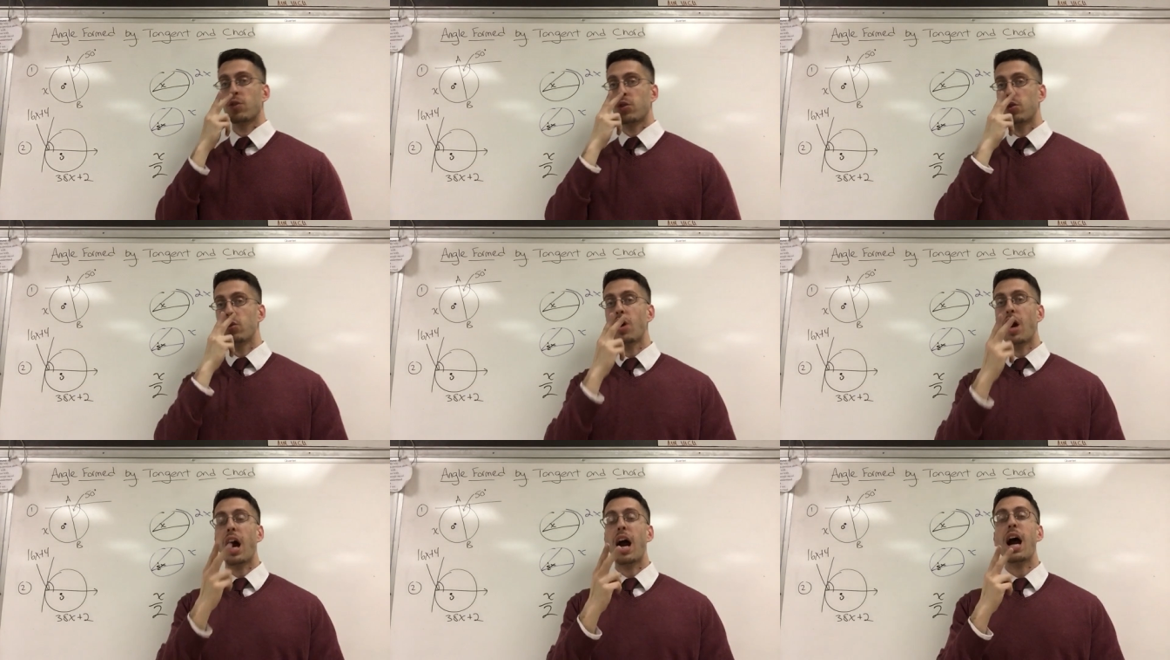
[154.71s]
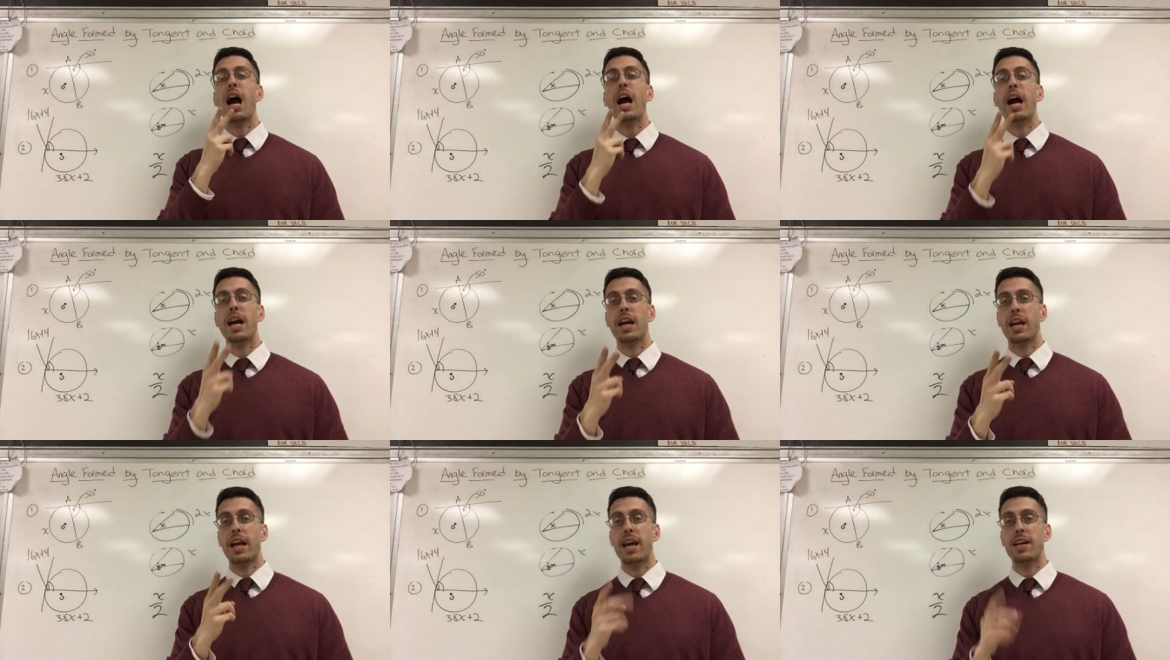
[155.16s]
So your
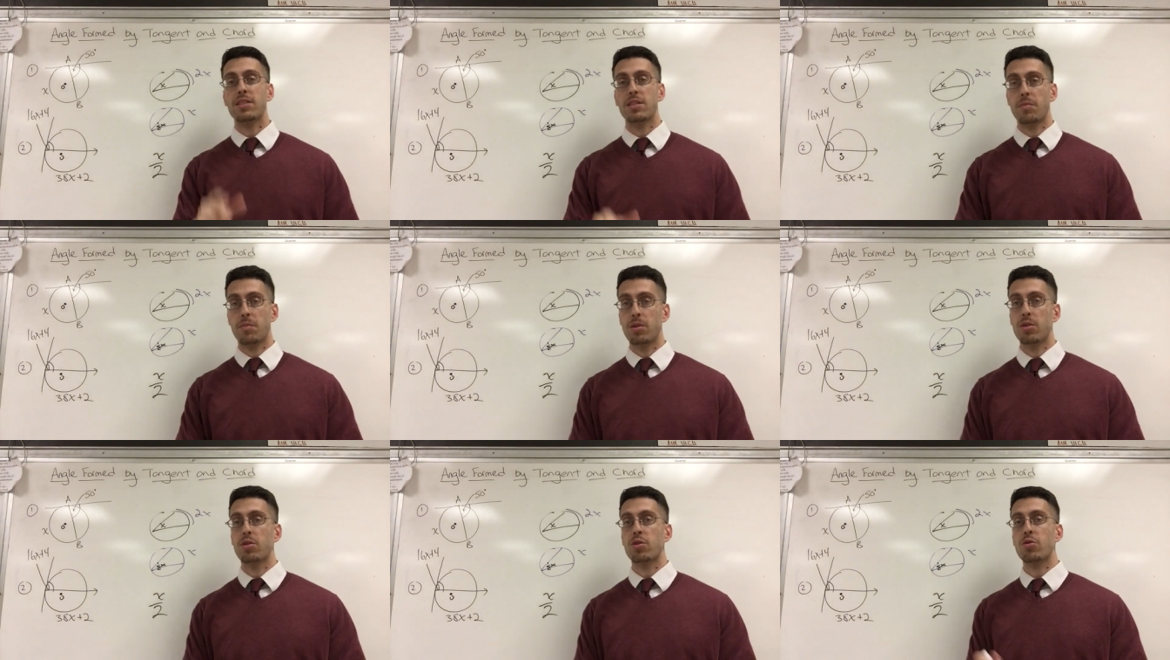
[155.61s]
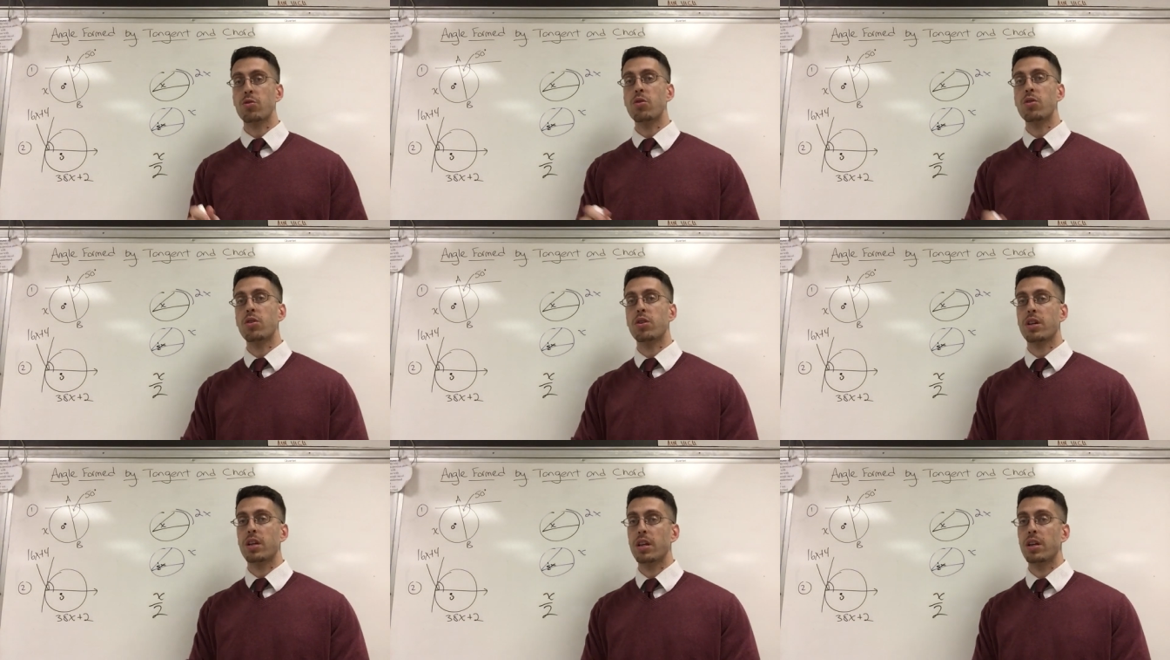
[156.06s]
eye has to be
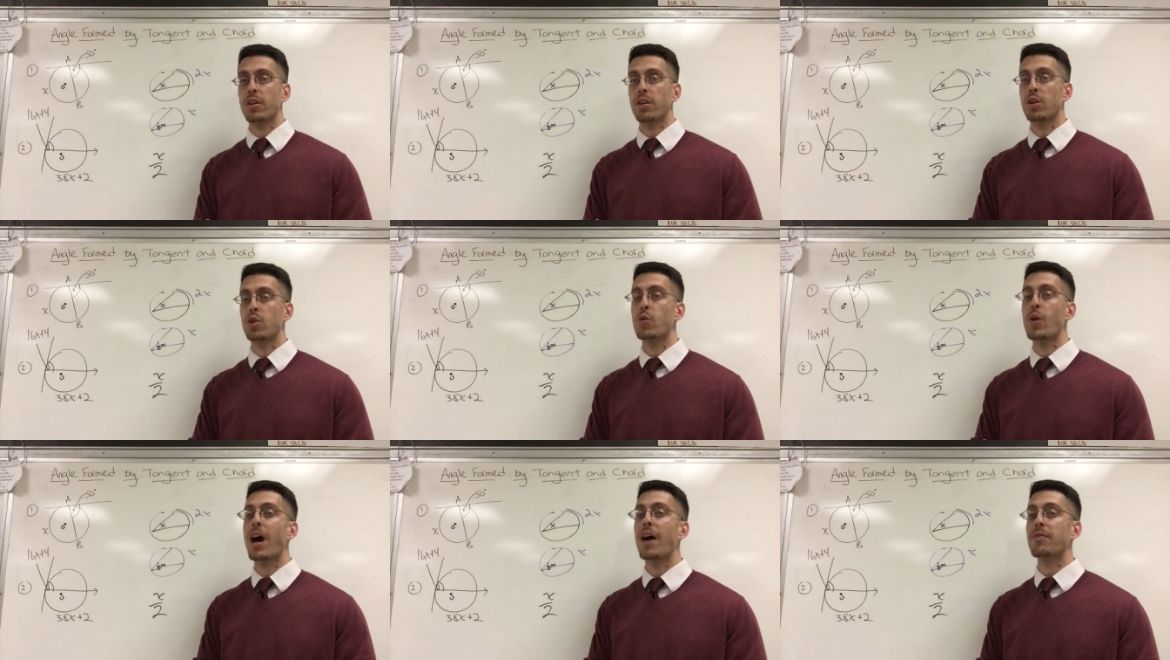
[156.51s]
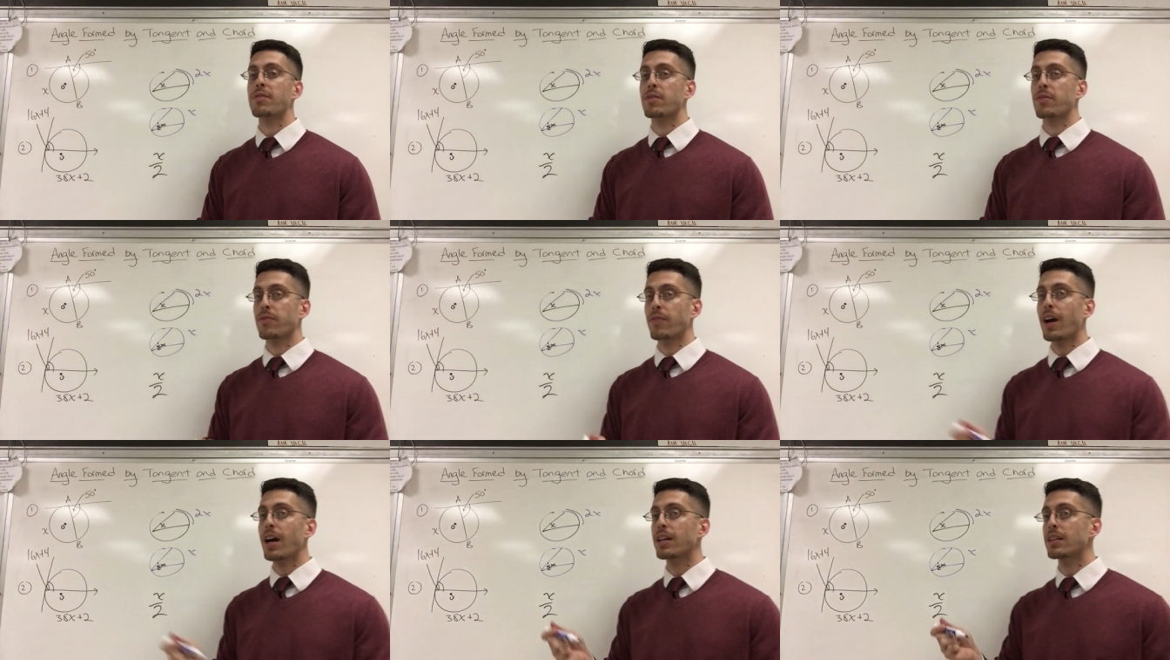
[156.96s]
strong here, you have
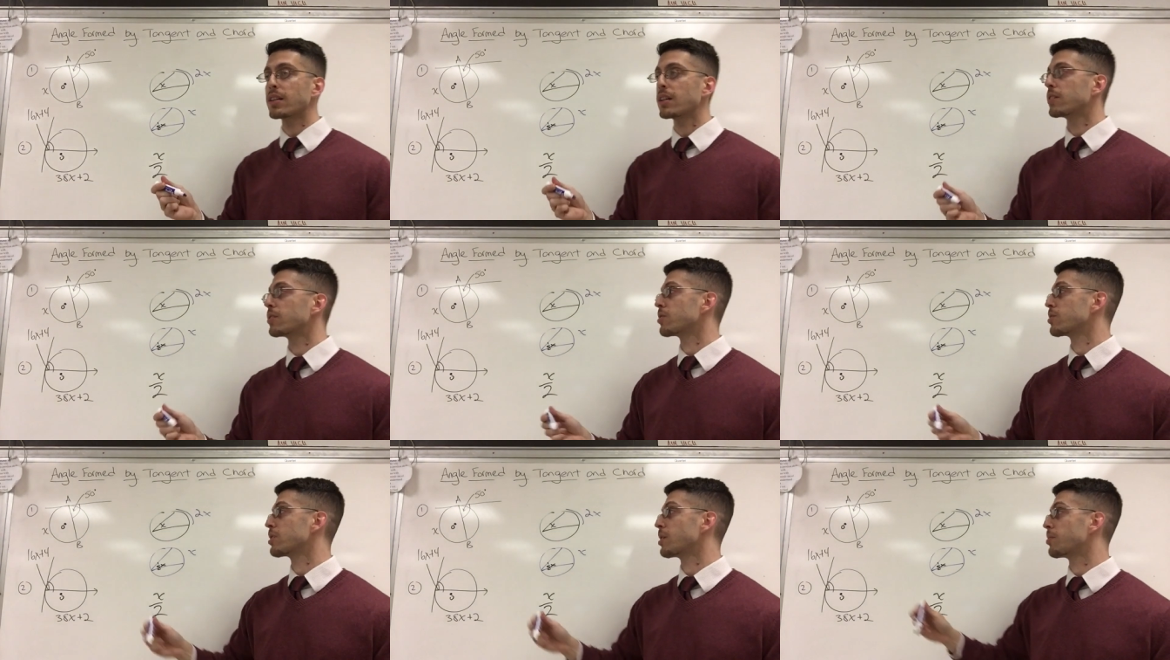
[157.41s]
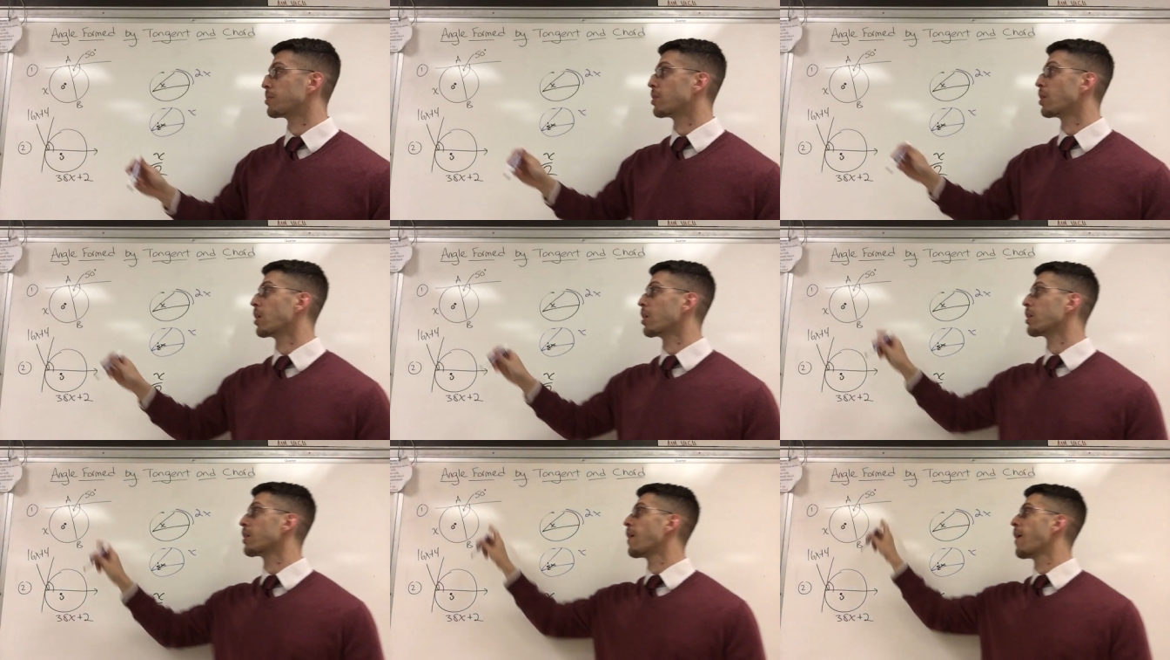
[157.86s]
to find the
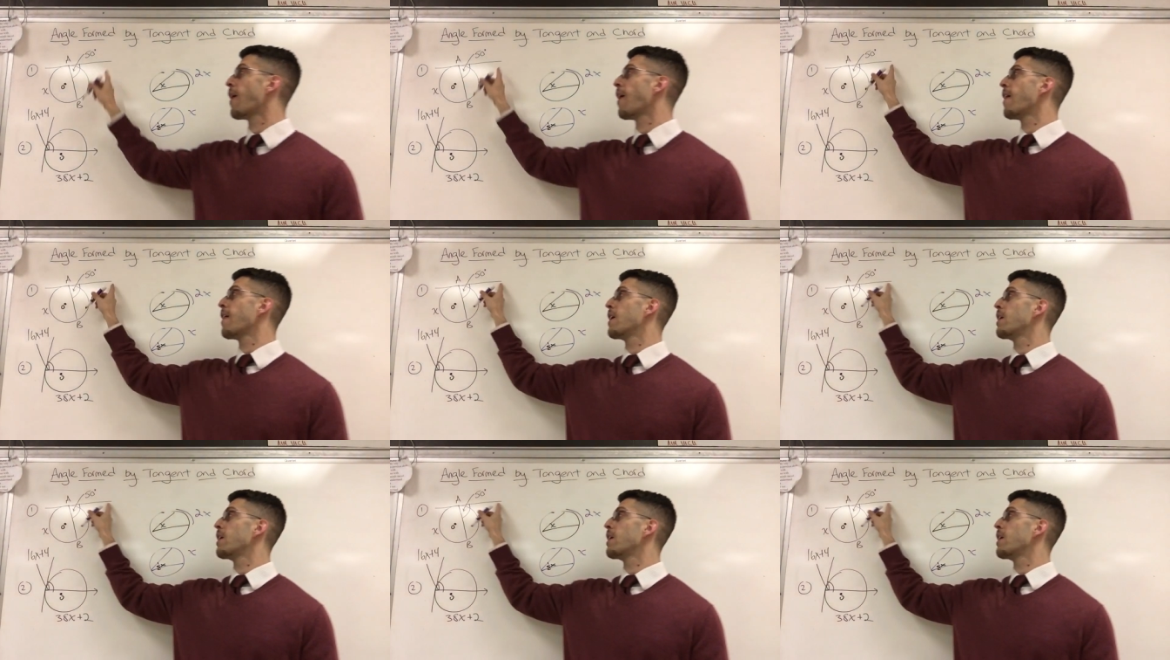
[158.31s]
intercepted arc.